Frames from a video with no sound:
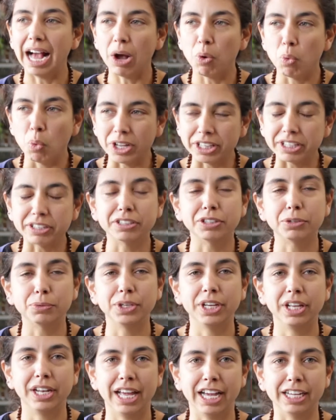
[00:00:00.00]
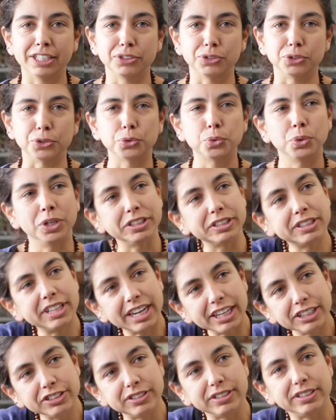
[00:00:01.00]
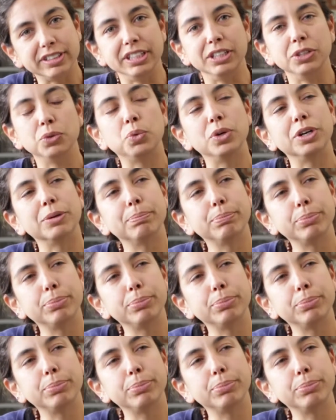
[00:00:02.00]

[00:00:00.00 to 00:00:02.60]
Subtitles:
What are the real actors? We are targeting, we are